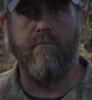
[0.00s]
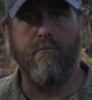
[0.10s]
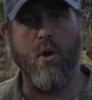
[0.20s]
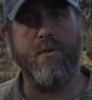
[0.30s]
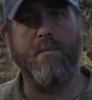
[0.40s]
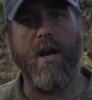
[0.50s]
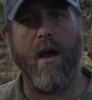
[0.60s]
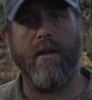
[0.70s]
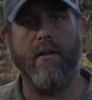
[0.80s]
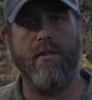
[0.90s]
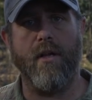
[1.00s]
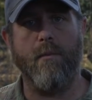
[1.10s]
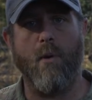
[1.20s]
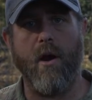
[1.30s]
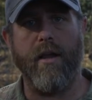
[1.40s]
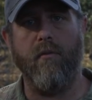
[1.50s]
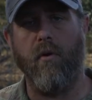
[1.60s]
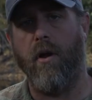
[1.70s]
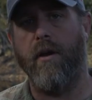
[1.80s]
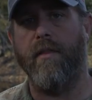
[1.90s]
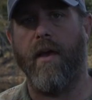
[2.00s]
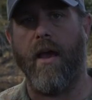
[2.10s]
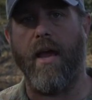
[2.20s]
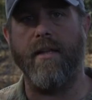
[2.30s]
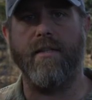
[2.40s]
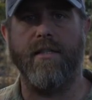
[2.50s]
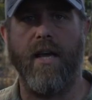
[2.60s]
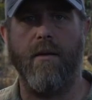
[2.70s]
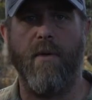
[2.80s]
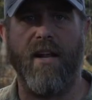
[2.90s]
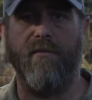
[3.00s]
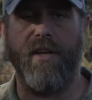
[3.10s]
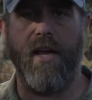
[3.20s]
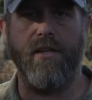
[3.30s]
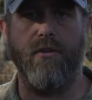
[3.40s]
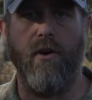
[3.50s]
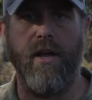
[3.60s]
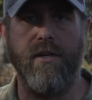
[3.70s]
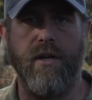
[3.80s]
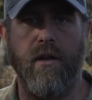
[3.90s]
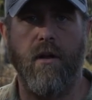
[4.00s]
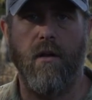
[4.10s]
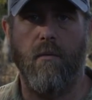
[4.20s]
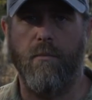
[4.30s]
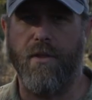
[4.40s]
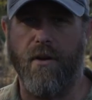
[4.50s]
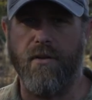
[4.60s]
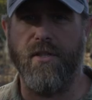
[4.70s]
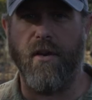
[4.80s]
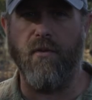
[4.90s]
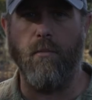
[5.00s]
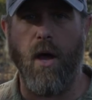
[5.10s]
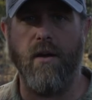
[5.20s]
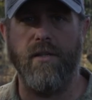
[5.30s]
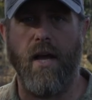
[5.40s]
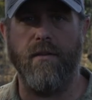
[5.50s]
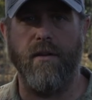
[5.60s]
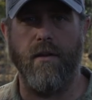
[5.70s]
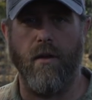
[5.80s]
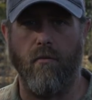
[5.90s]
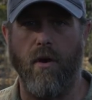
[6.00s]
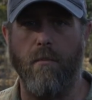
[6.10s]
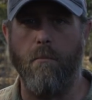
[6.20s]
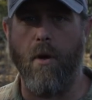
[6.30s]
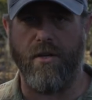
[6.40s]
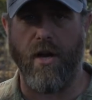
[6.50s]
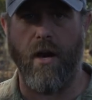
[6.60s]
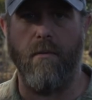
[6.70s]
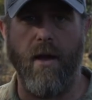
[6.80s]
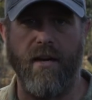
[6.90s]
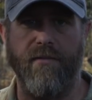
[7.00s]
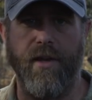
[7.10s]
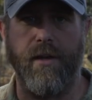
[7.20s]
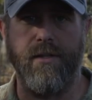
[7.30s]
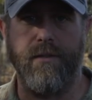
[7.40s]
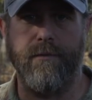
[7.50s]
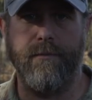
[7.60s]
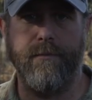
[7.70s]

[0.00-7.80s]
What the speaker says: Most binoculars on the market run in the 8 to 10 magnification range, but there are several models out there that run much higher magnification.